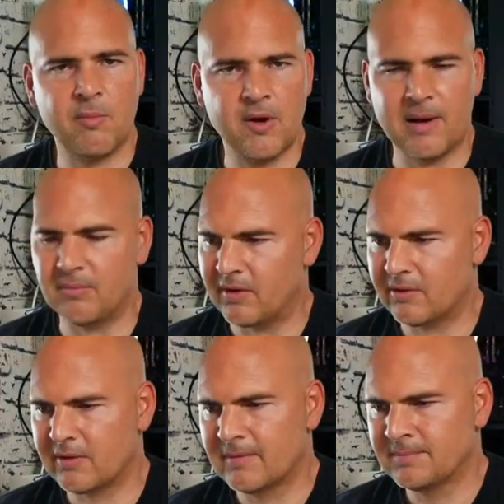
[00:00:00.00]
modem
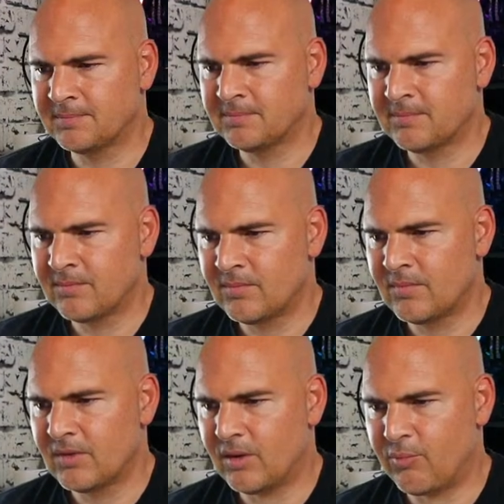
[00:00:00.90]
does.
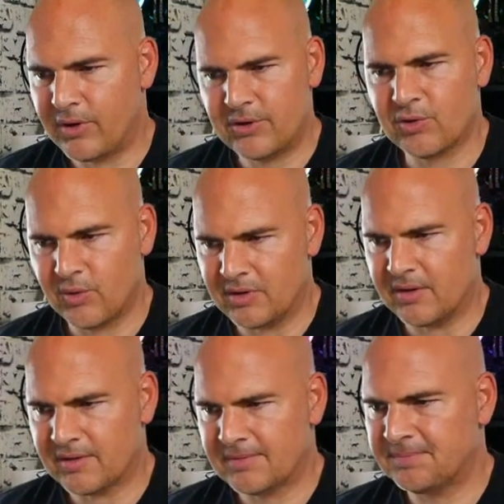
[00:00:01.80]
I'm pretty sure it
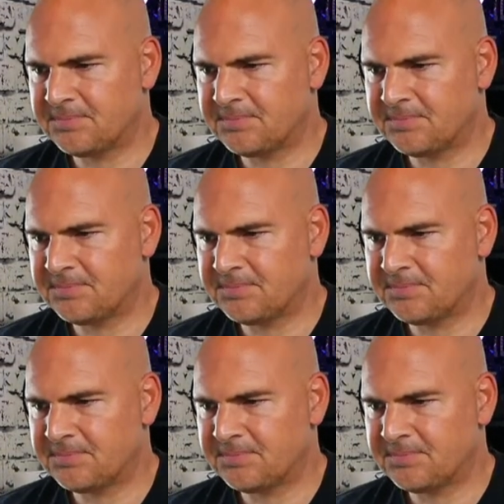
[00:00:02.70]
does.